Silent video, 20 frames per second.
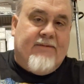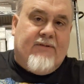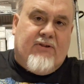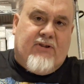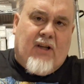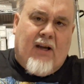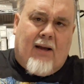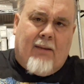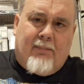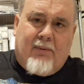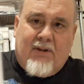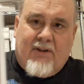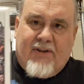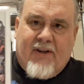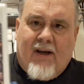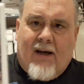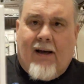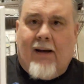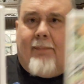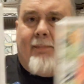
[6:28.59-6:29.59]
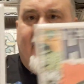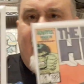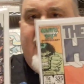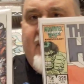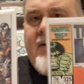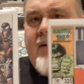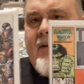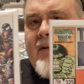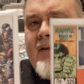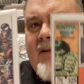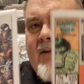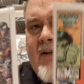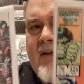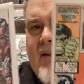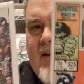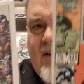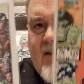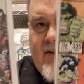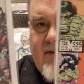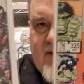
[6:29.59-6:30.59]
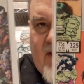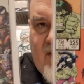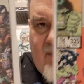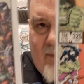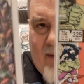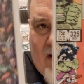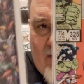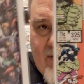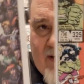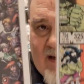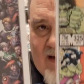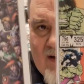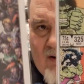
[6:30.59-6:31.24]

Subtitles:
doubled up the amount of